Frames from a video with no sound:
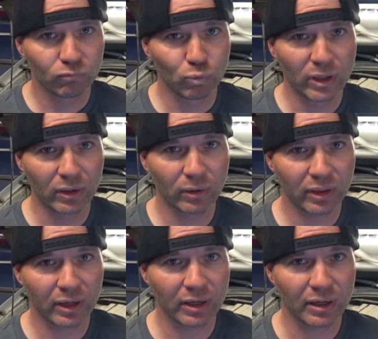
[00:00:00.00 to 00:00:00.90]
will
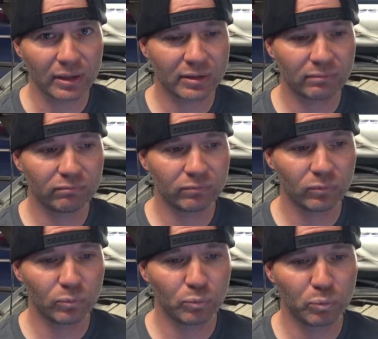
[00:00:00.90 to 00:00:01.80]

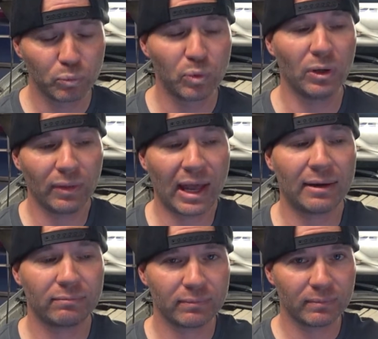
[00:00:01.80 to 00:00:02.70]

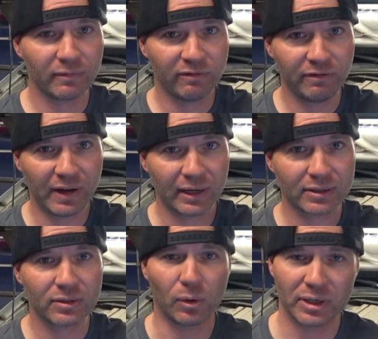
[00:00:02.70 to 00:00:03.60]
that
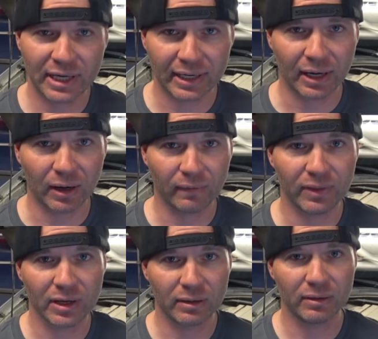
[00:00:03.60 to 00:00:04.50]
fix or take care of
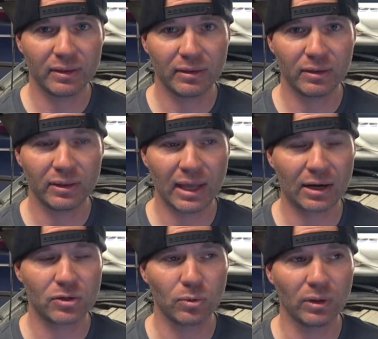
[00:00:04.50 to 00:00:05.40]
the
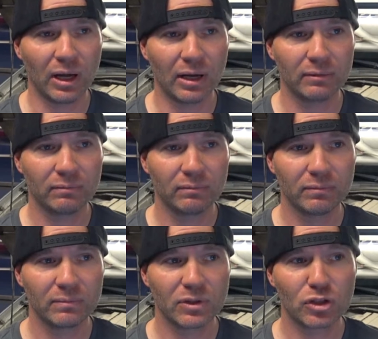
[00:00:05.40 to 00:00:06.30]
actual
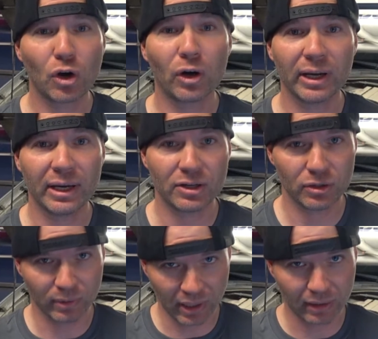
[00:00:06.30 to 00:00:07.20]
starting
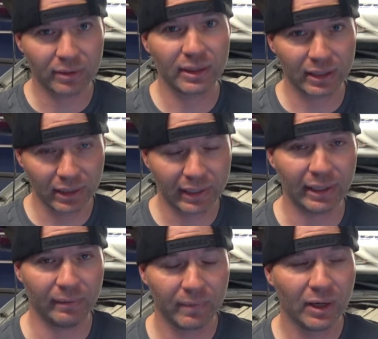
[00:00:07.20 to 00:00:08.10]
issue, the
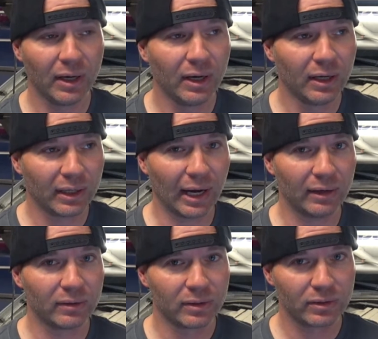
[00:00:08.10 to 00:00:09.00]
clicking?
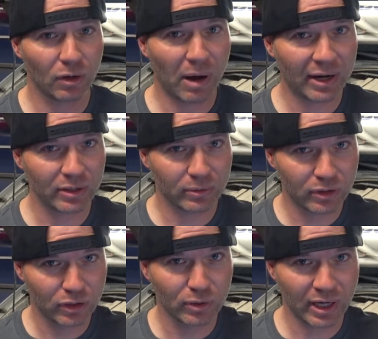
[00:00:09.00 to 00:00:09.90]
Okay, so mind you,
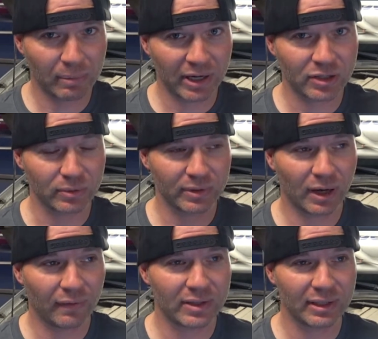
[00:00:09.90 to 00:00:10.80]
two separate issues.
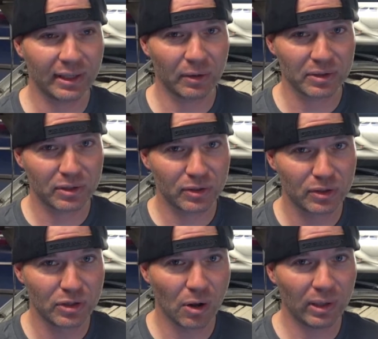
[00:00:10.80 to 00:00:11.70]
Obviously there was
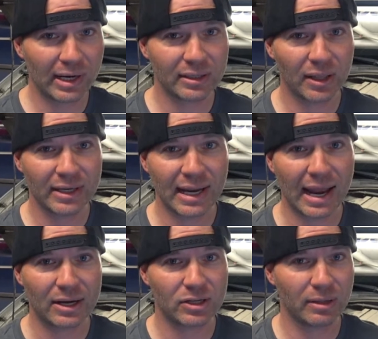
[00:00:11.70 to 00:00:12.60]
no lights on the
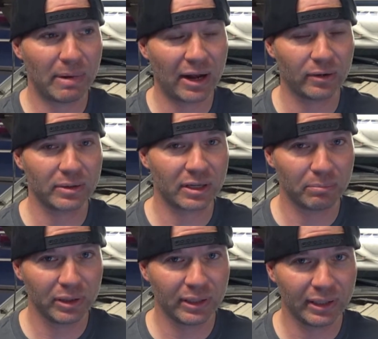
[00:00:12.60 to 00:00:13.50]
dash, the battery was
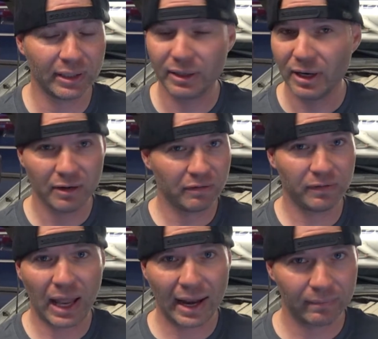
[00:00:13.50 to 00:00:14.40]
completely
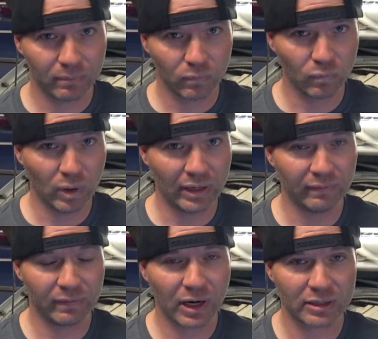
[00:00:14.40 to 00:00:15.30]
flat when the
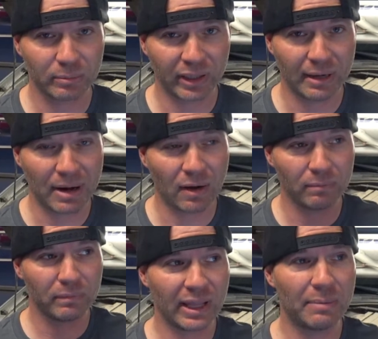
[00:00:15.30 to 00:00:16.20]
customer came out.
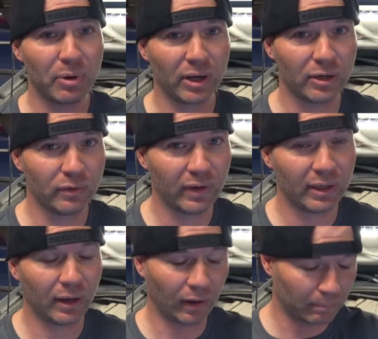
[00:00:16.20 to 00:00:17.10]
They put a
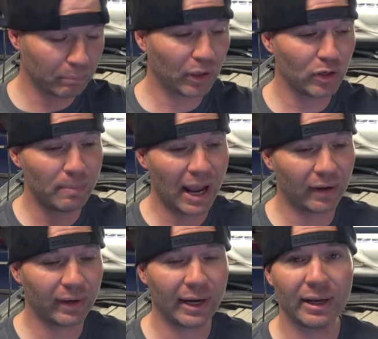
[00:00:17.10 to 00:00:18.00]
new
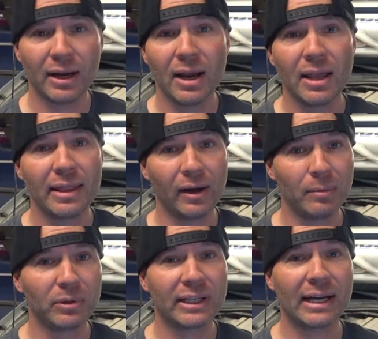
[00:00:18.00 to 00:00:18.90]
battery in it, they were
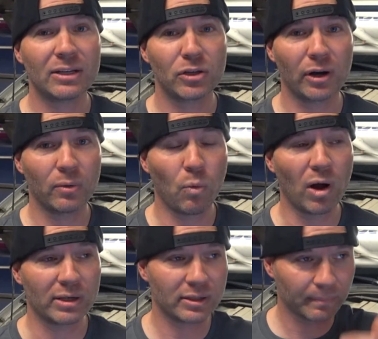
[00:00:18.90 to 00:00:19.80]
able to get it started
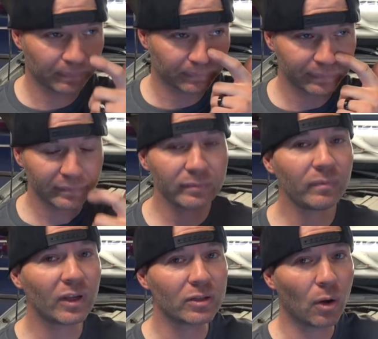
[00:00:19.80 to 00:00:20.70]
once.
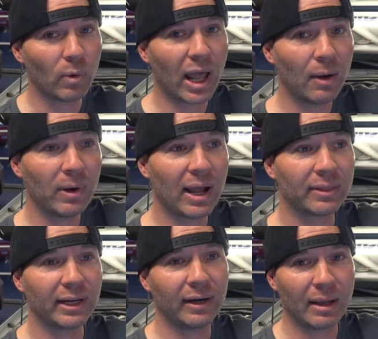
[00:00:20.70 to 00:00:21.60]
So when I went
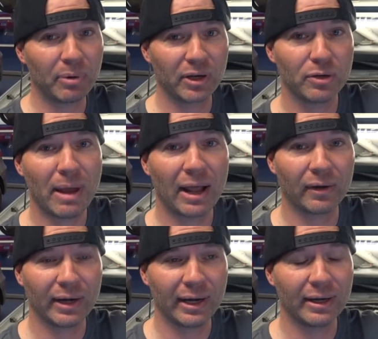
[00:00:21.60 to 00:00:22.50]
out there and I put a new
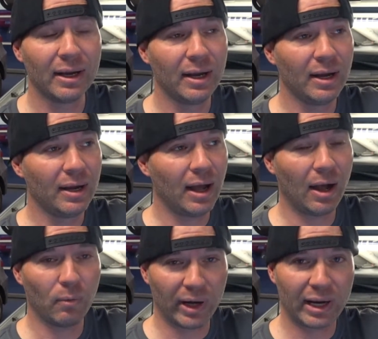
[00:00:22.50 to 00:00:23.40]
battery in,
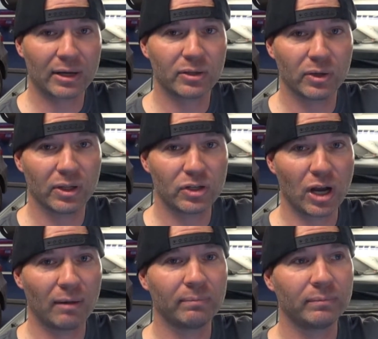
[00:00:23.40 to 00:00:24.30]
when it got towed to the
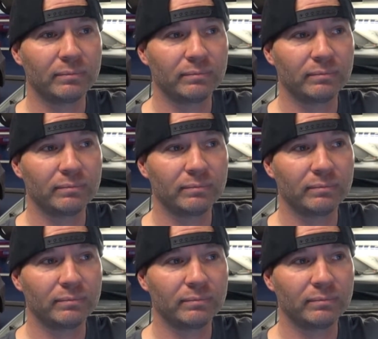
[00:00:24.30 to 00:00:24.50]
shop,